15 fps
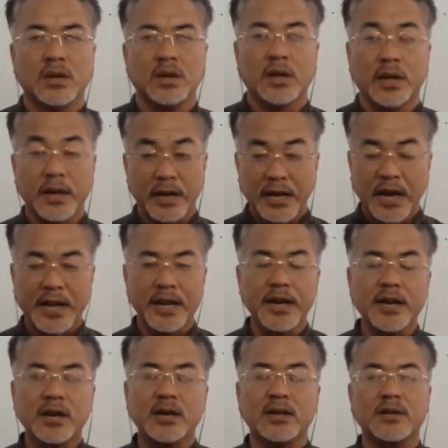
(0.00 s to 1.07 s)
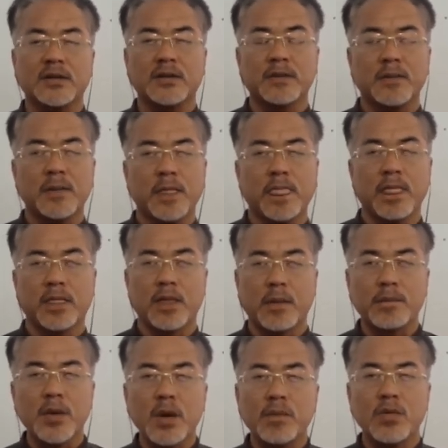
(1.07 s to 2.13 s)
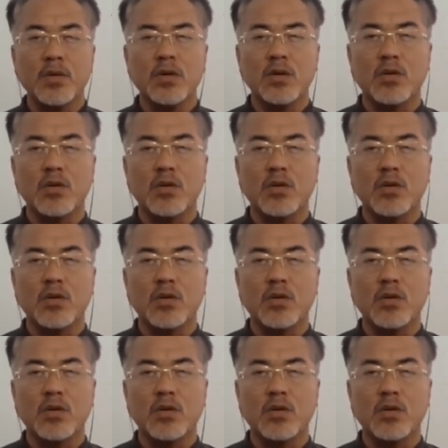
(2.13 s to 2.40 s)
he direct the people